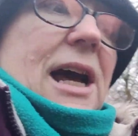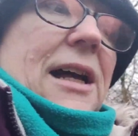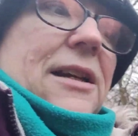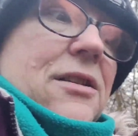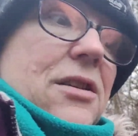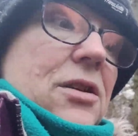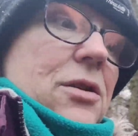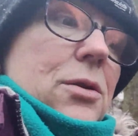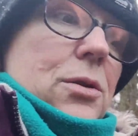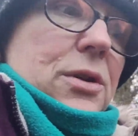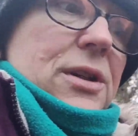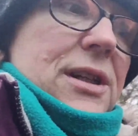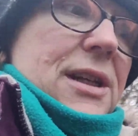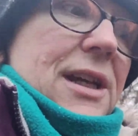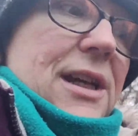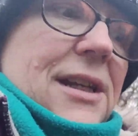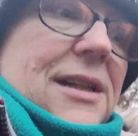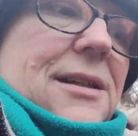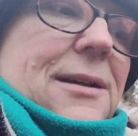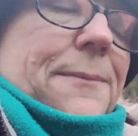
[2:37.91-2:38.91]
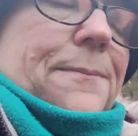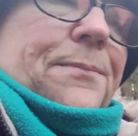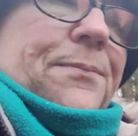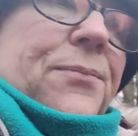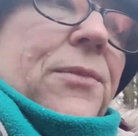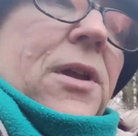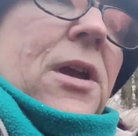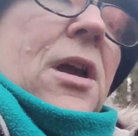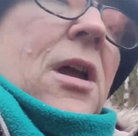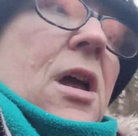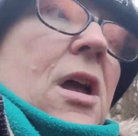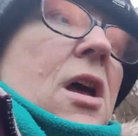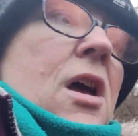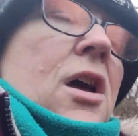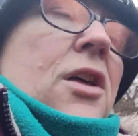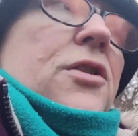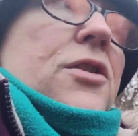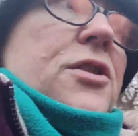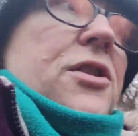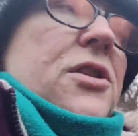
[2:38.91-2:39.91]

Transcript: and sorted, the